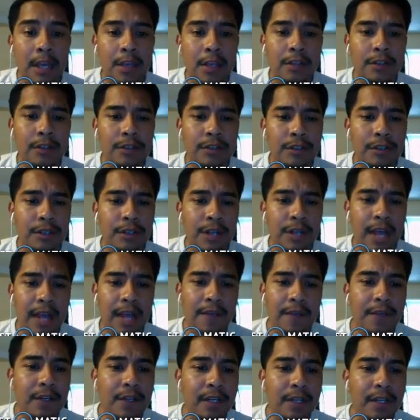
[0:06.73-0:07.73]
You should
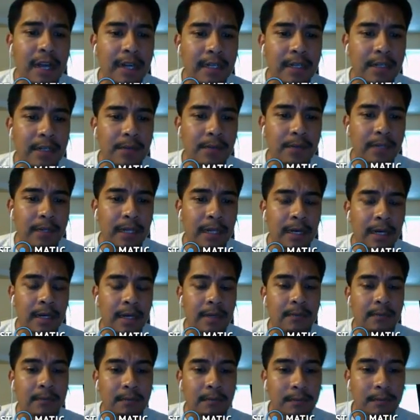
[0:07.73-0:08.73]
have your
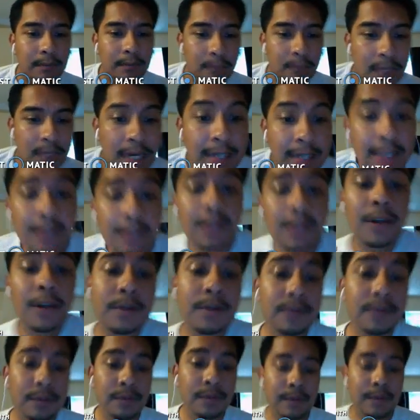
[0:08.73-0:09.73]
guided
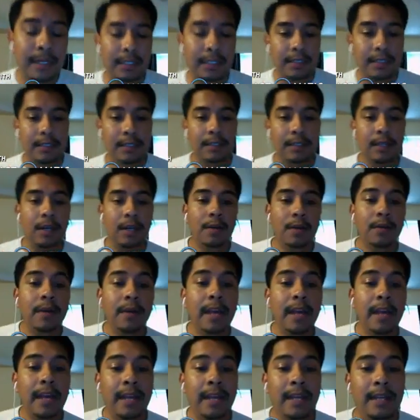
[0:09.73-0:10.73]
notes ready to go,
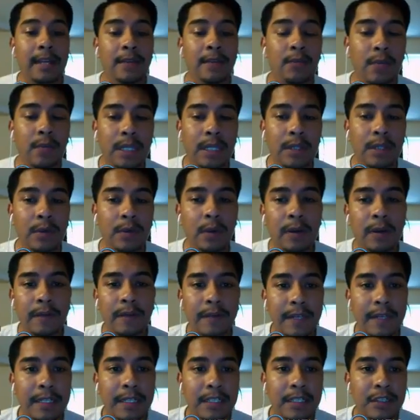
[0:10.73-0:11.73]
and when you are
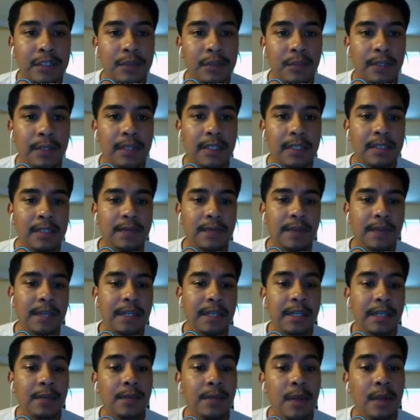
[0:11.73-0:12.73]
finished with this
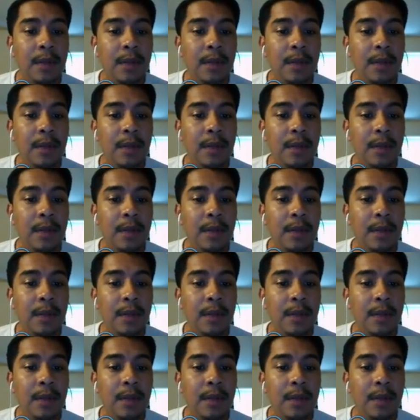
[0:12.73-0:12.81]
video,